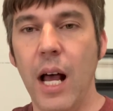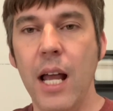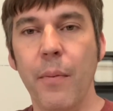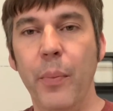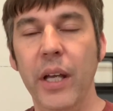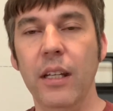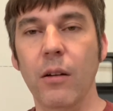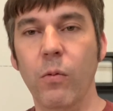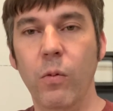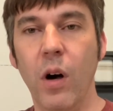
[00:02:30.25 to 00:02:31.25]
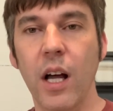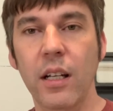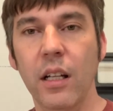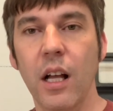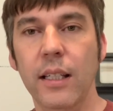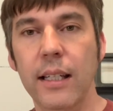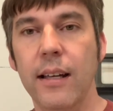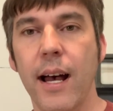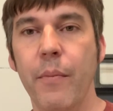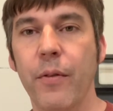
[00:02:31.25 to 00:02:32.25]
I am picking one lucky
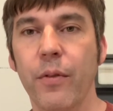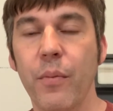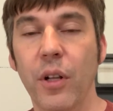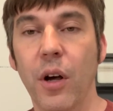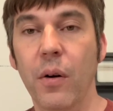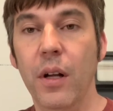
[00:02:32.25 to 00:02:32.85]
comment from below